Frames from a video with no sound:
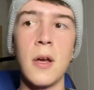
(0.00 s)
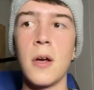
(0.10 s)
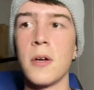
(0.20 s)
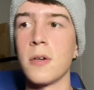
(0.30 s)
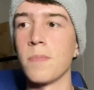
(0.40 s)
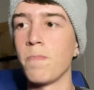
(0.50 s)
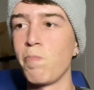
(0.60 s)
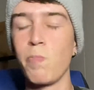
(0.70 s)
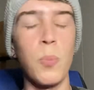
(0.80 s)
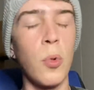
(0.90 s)

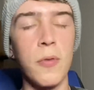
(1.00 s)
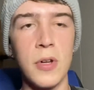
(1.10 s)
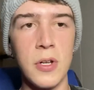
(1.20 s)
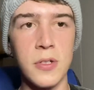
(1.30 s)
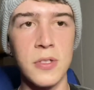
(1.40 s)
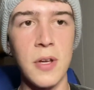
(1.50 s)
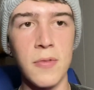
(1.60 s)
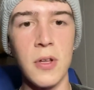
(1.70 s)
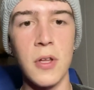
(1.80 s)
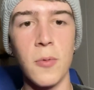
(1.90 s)
More videos definitely on